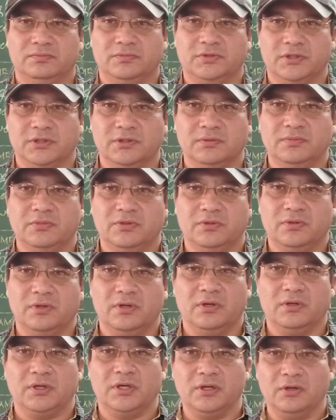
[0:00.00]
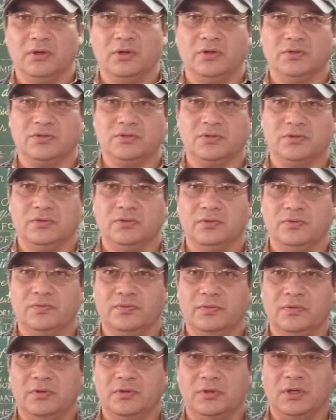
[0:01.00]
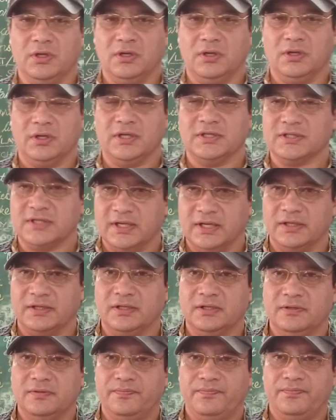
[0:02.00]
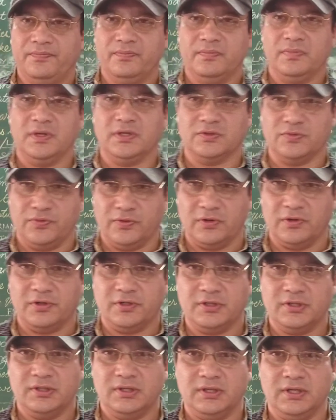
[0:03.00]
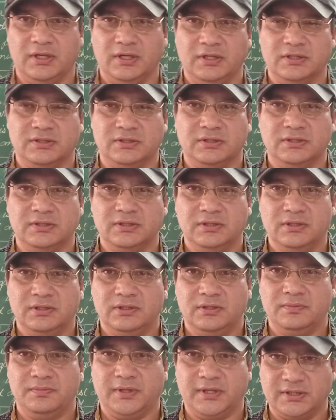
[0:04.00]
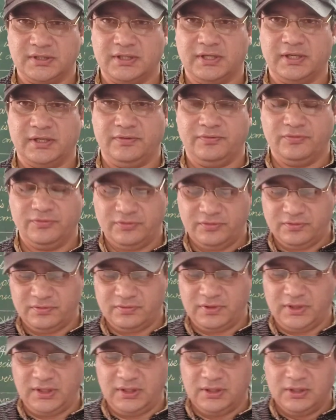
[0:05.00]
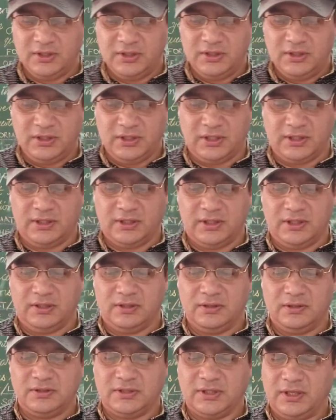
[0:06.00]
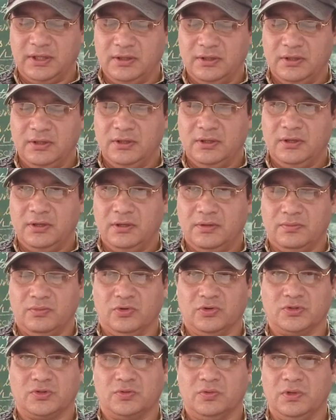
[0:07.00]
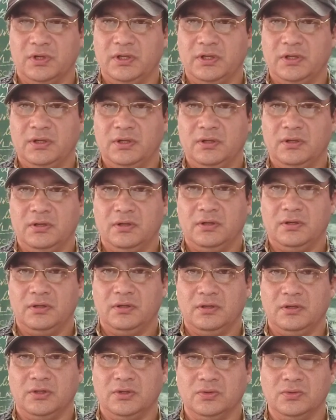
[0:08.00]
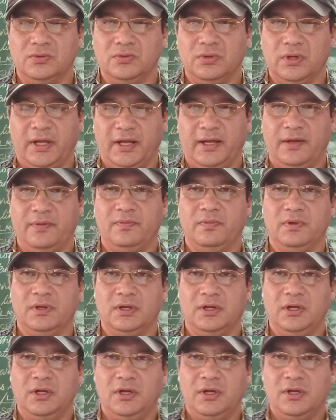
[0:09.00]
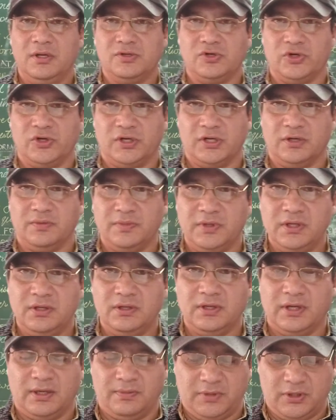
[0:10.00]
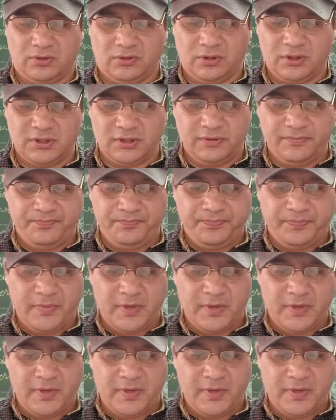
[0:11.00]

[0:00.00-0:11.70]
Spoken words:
termed King Alonso his guilt, his fault in his past life, right? And then said, most cruelly you have treated me and my daughter.